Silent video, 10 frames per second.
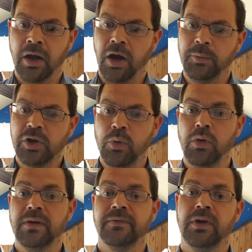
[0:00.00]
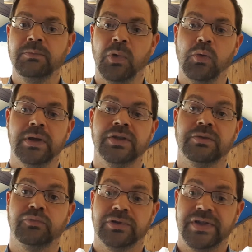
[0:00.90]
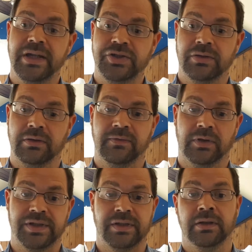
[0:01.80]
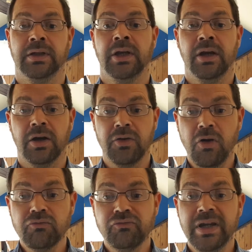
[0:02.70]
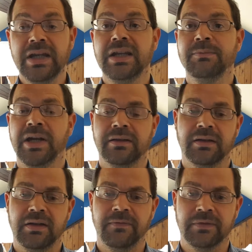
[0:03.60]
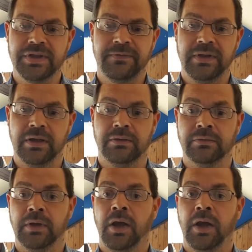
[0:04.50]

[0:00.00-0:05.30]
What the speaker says: I'm a qualified mortgage and protection advisor, and I'll really make the difference for you.